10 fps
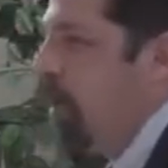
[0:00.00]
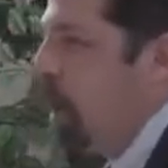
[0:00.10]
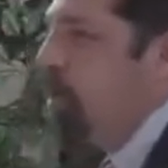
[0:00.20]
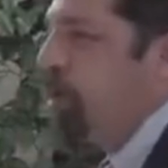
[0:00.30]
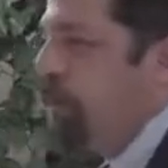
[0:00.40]

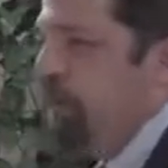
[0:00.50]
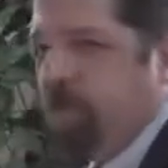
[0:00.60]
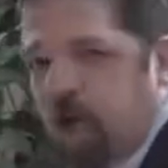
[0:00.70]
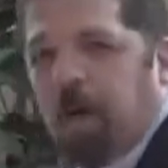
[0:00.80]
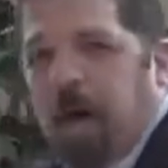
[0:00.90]
No,
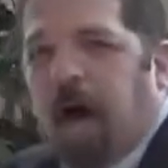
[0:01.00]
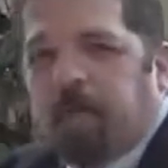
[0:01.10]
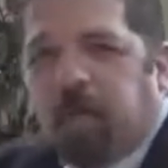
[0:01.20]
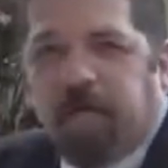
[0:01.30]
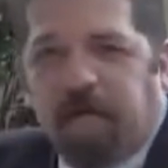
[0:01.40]
Jeremiah
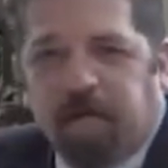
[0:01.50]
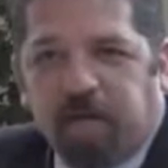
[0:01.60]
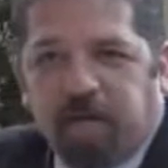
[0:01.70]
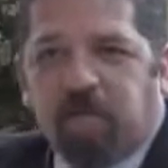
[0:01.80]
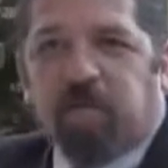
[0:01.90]

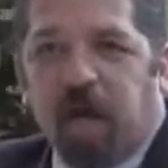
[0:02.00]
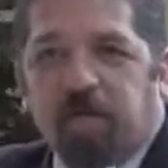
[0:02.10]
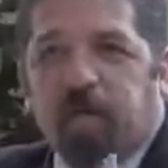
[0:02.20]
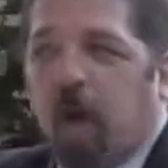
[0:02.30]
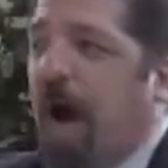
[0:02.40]
predicted this,
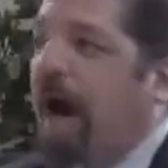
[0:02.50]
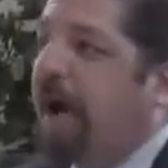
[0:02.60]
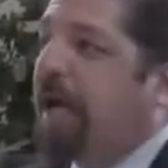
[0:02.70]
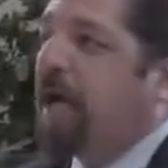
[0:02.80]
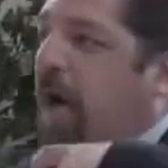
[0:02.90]
therefore
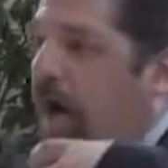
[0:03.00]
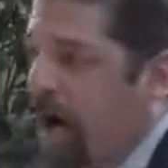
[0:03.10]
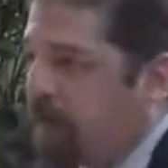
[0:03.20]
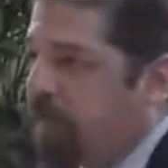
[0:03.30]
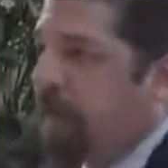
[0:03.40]
I can
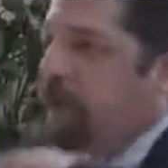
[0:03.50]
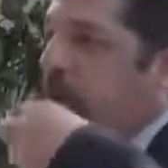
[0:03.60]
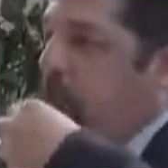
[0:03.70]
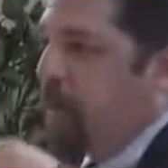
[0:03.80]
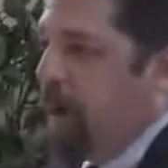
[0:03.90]

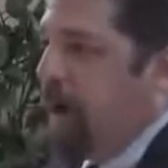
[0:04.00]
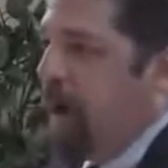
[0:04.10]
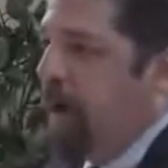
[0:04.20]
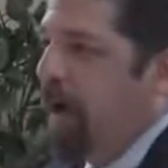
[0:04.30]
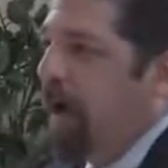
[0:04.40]
confidently
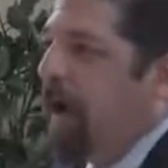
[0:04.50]
pray